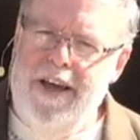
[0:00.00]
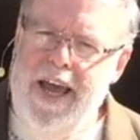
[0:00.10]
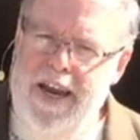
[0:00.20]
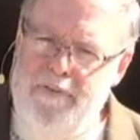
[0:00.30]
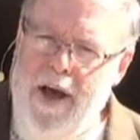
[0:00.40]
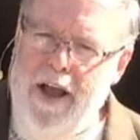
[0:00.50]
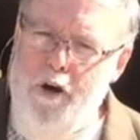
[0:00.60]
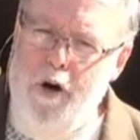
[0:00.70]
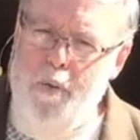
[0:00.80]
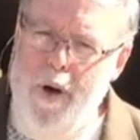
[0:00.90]
And if I go
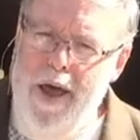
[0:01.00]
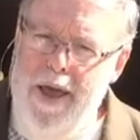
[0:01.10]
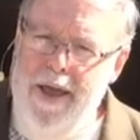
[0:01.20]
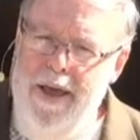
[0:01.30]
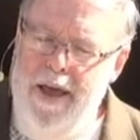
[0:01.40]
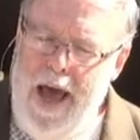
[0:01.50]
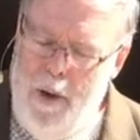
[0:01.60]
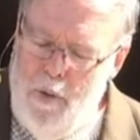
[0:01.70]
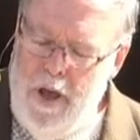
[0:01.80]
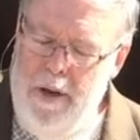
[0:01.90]
away, I
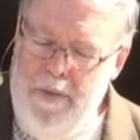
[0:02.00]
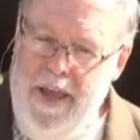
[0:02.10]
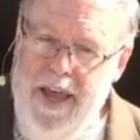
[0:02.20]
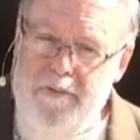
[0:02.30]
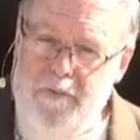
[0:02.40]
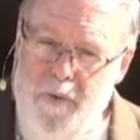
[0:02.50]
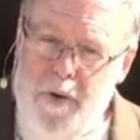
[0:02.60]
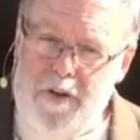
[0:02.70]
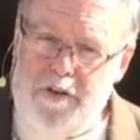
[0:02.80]
will come again for you,